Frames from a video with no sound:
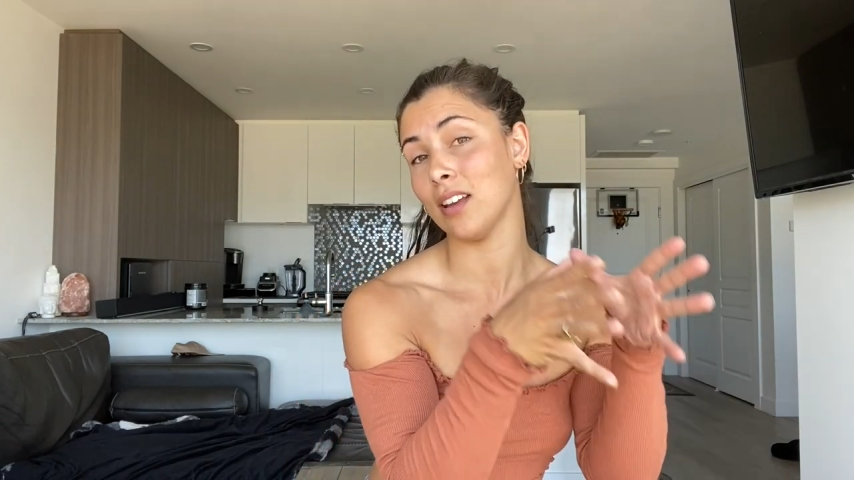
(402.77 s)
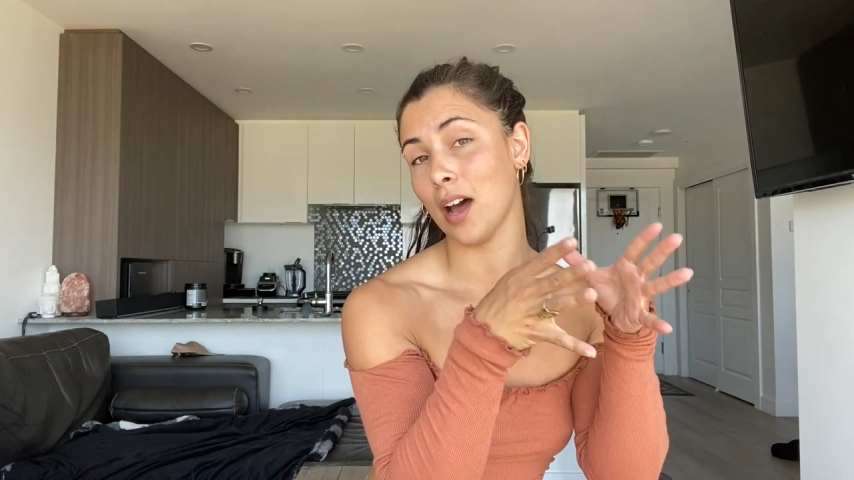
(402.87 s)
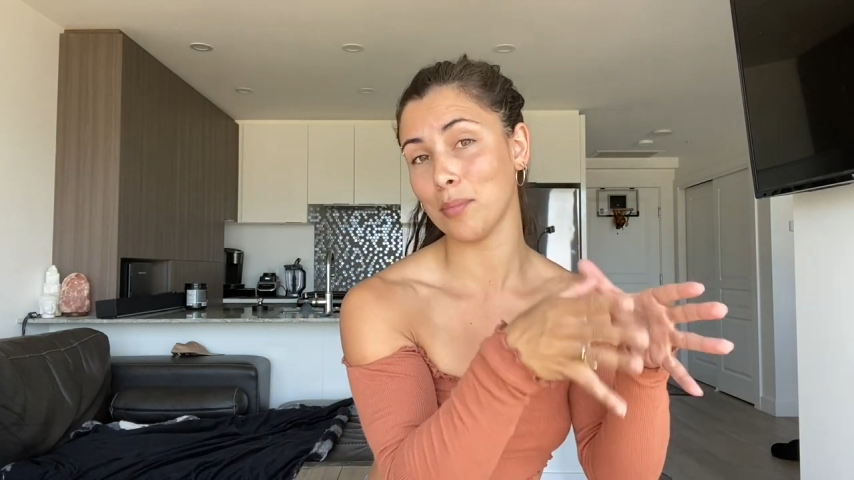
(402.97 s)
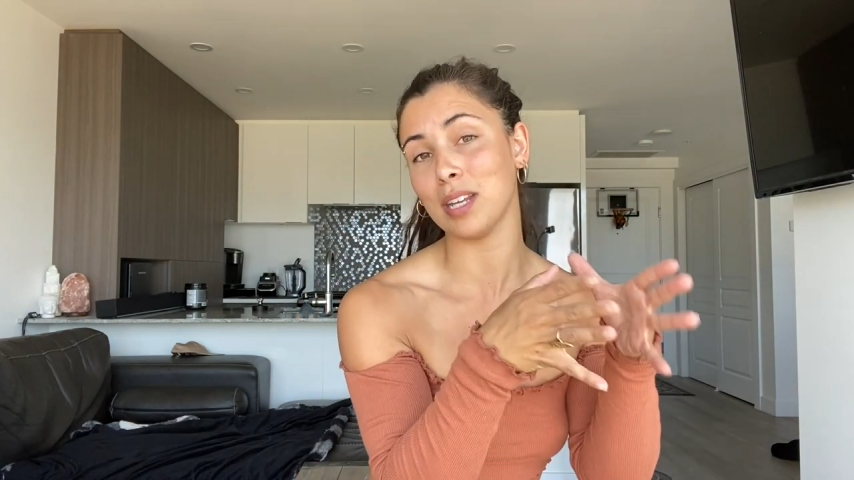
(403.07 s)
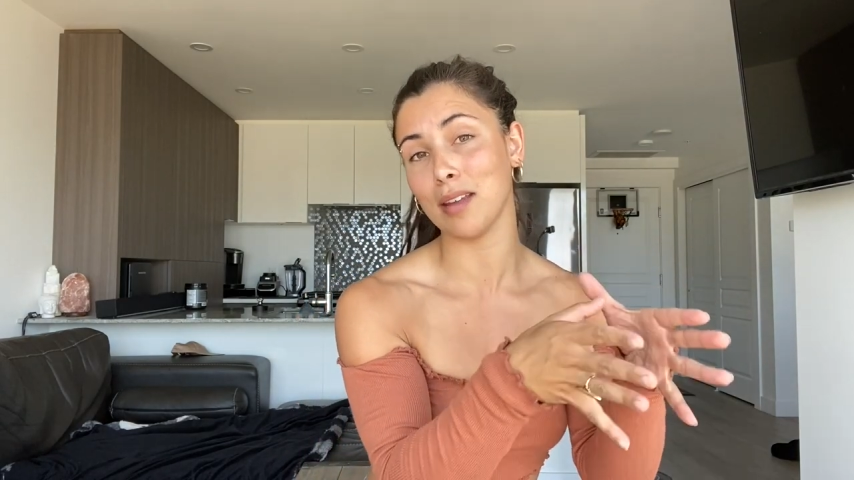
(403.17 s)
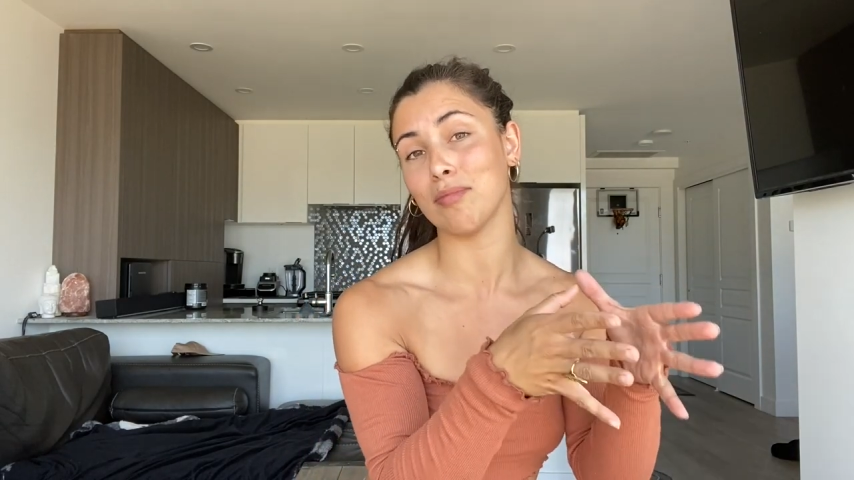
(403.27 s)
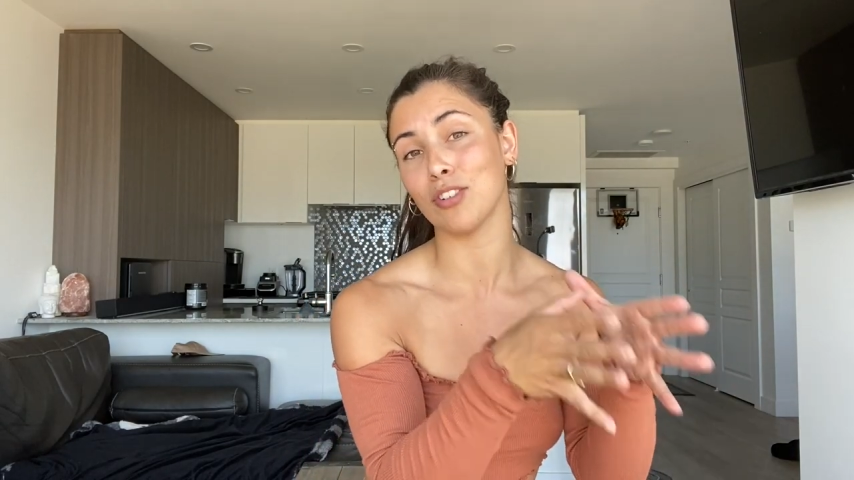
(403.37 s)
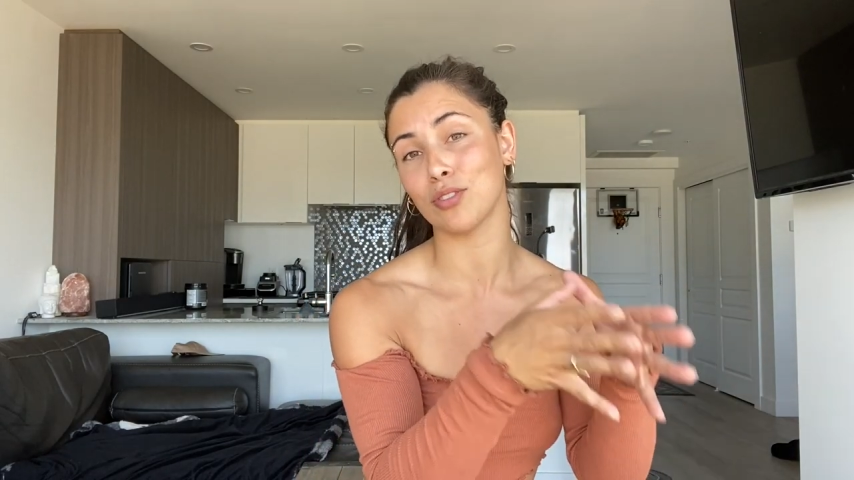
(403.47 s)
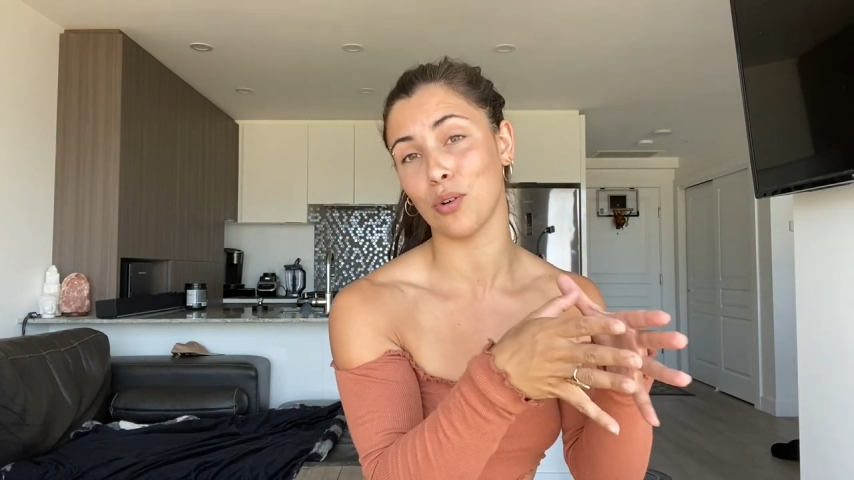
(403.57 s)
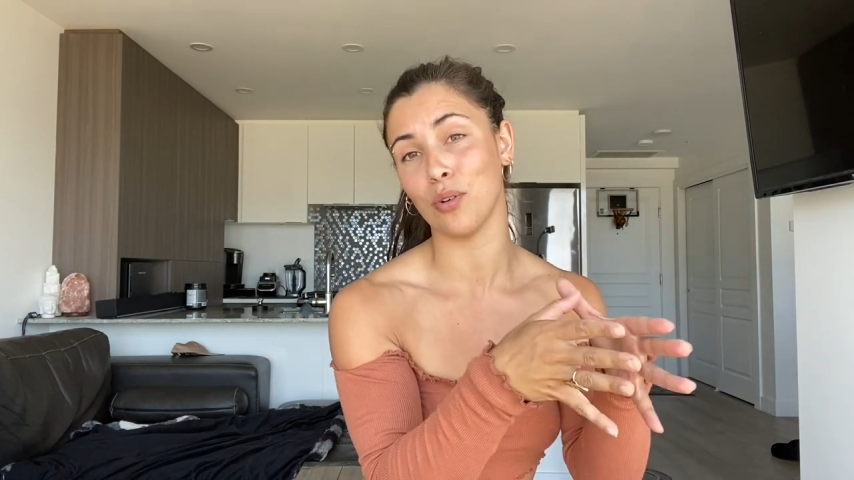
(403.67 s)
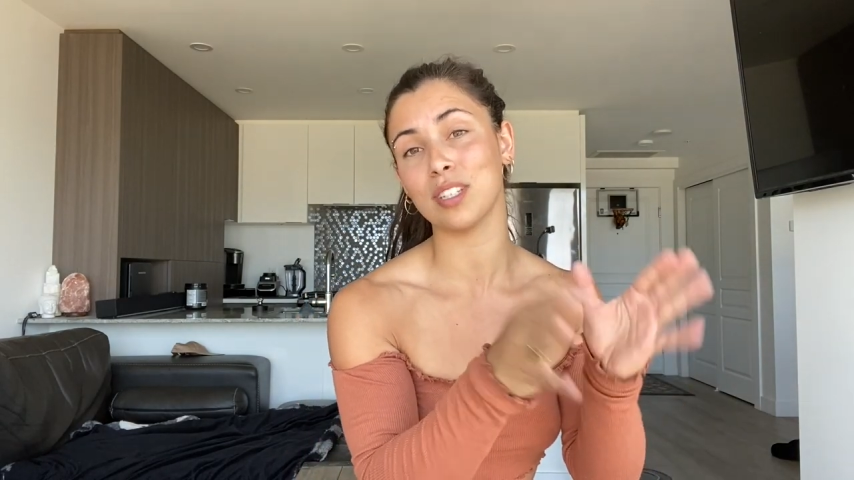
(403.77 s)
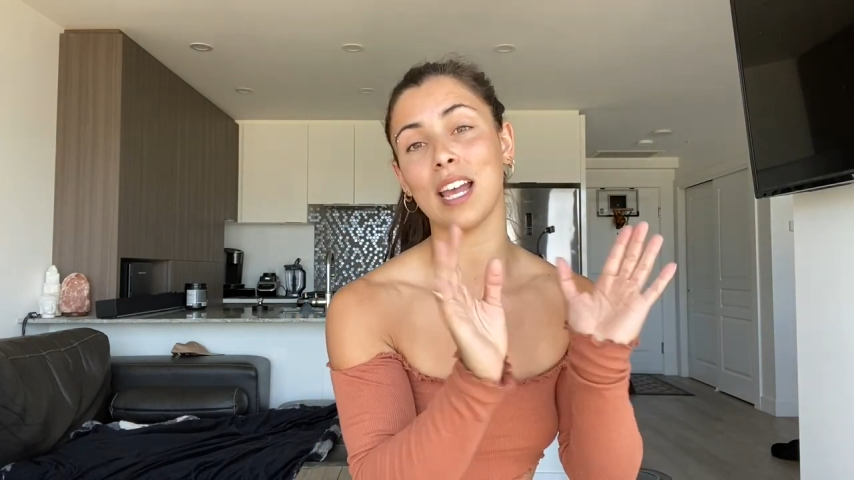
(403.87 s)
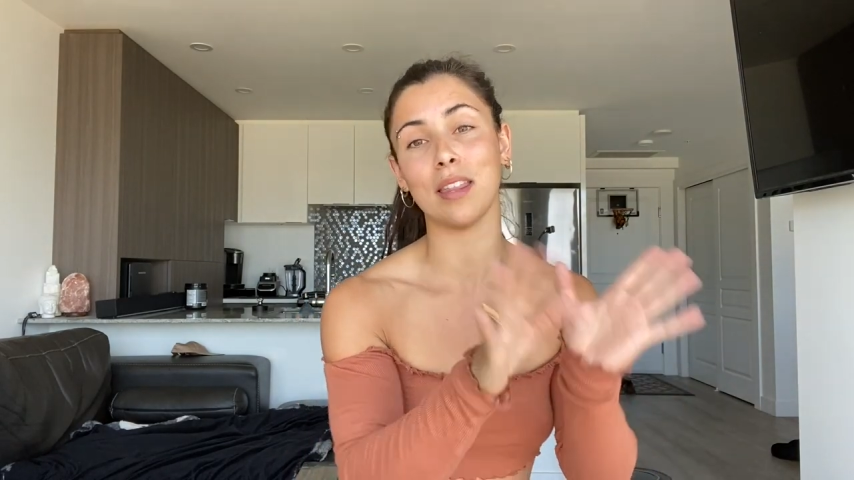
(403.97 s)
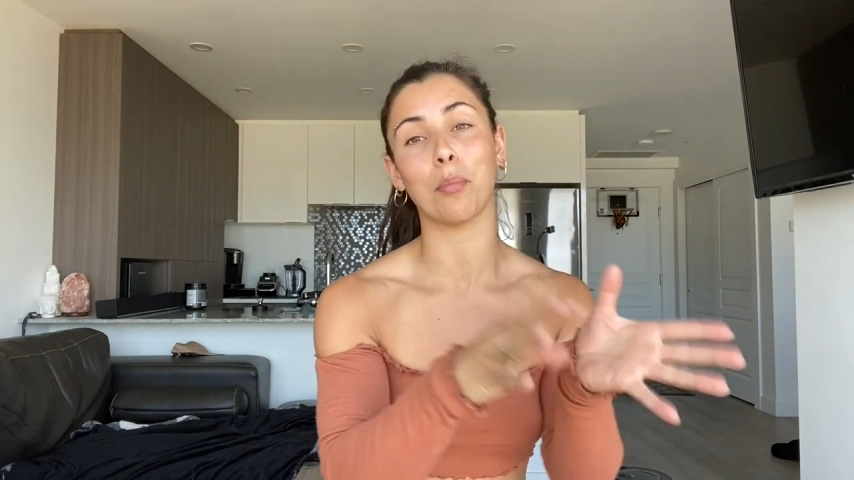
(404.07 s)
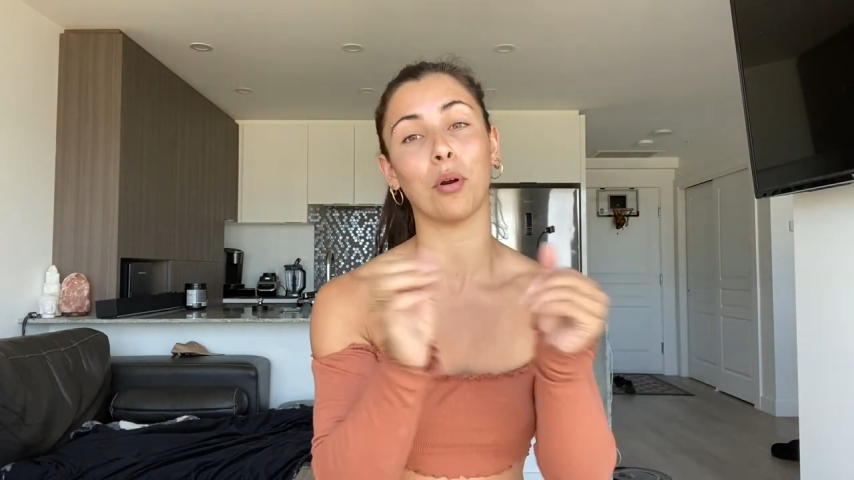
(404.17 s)
obtain those goals
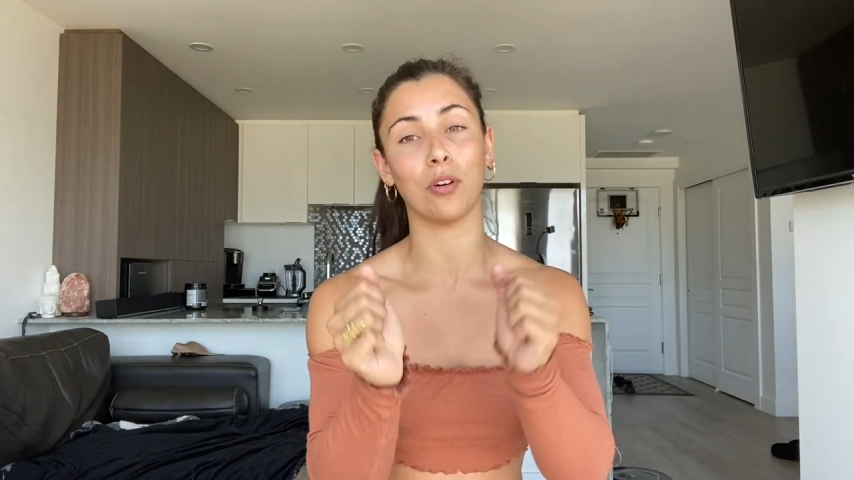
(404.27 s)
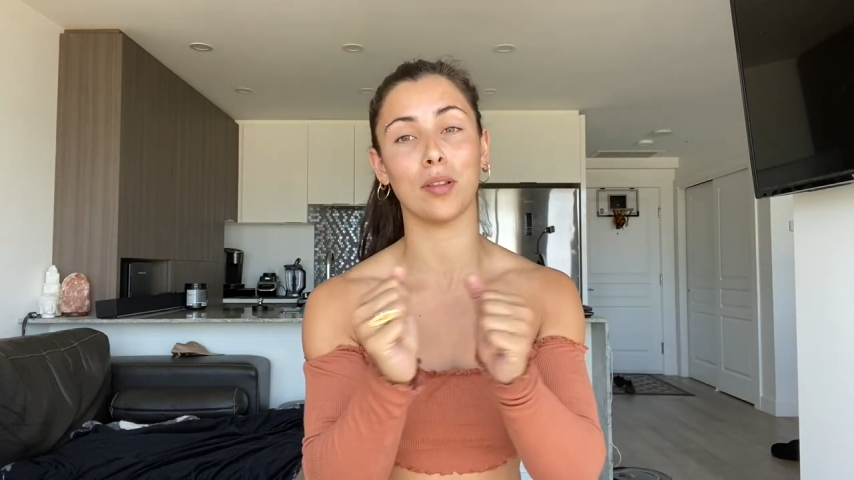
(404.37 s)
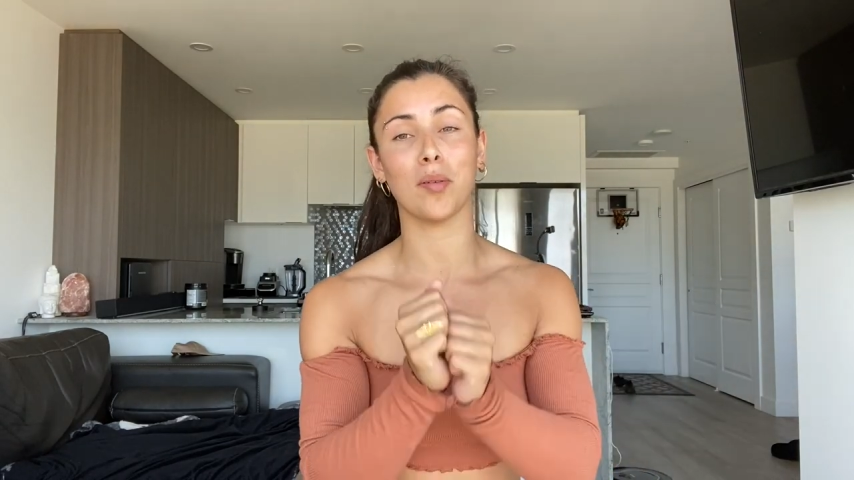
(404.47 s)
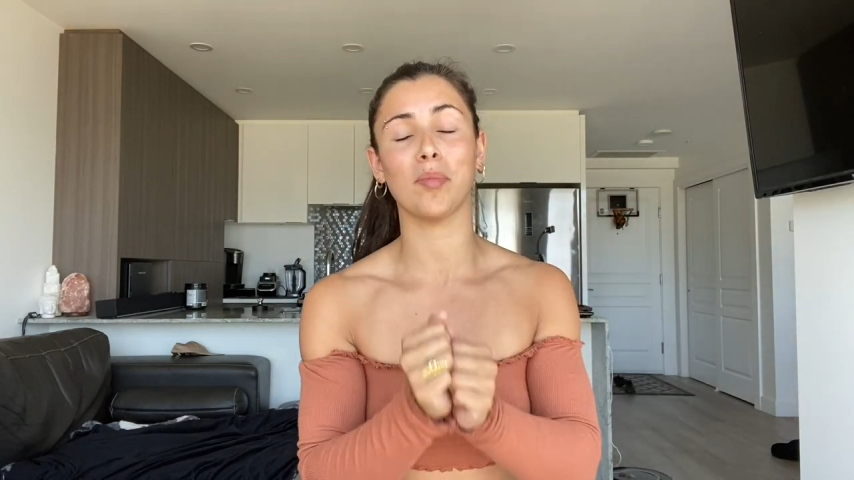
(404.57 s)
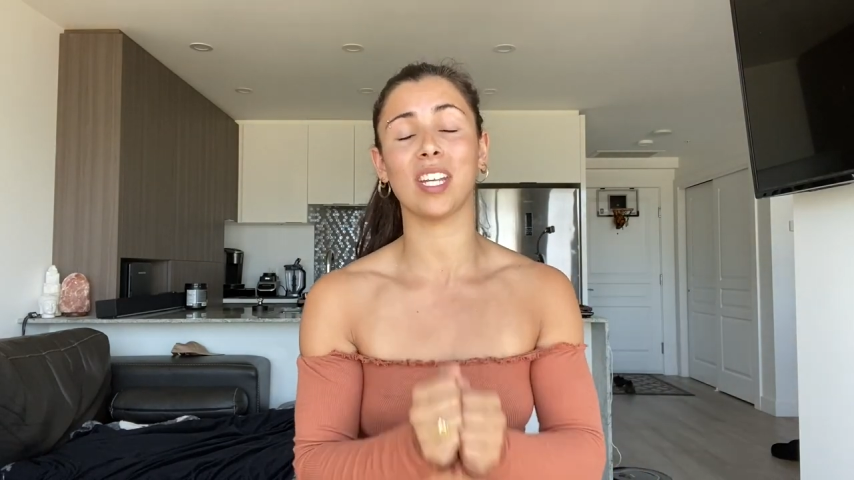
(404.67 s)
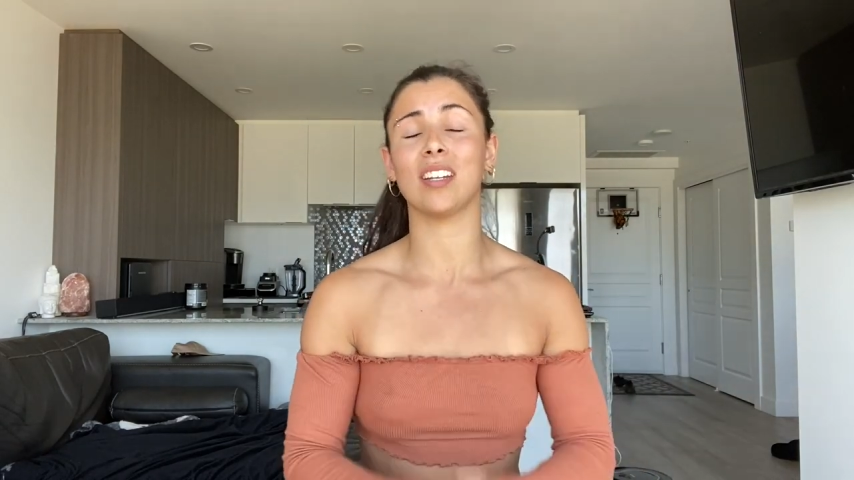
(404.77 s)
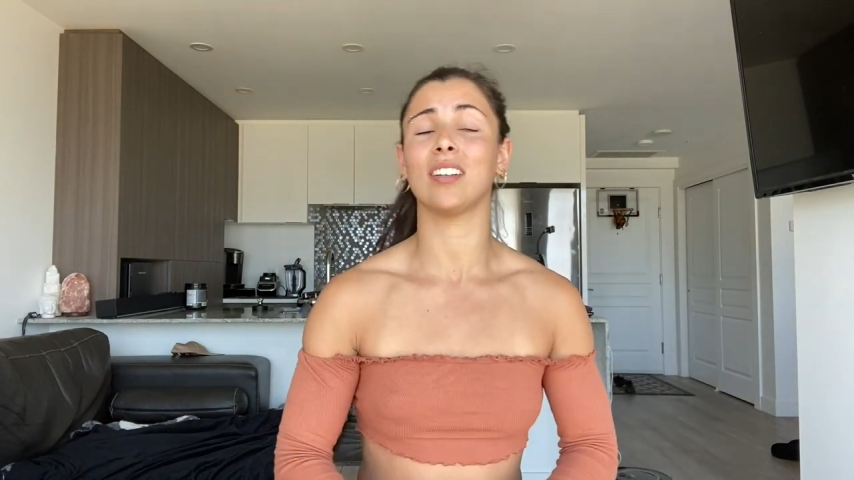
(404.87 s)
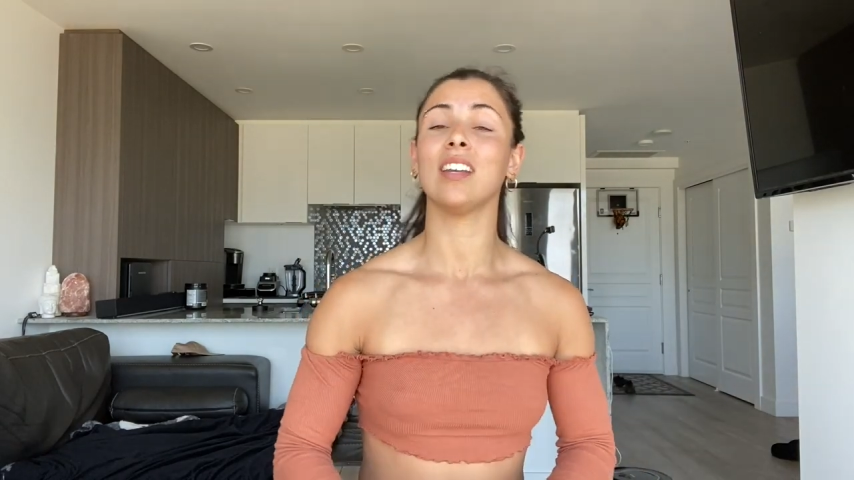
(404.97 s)
and then program them in.